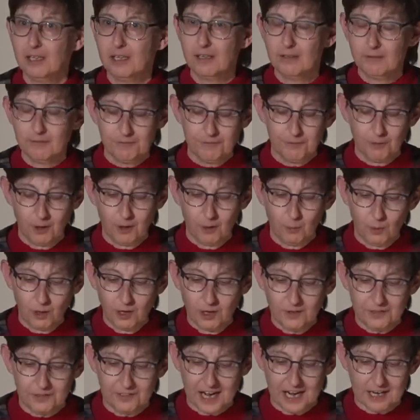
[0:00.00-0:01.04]
in Fort
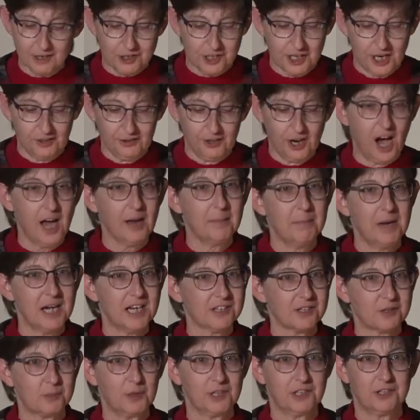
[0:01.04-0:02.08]
Worth thou shalt not
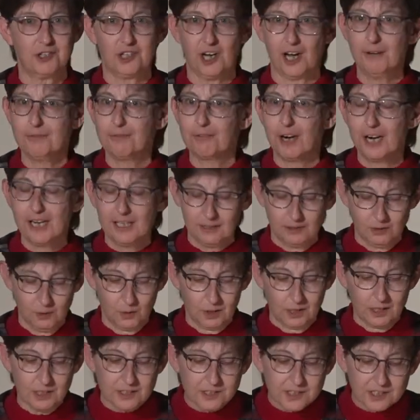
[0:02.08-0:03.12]
mess with J. Frank
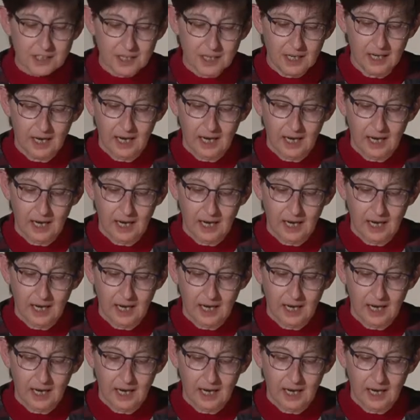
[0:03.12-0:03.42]
Norris.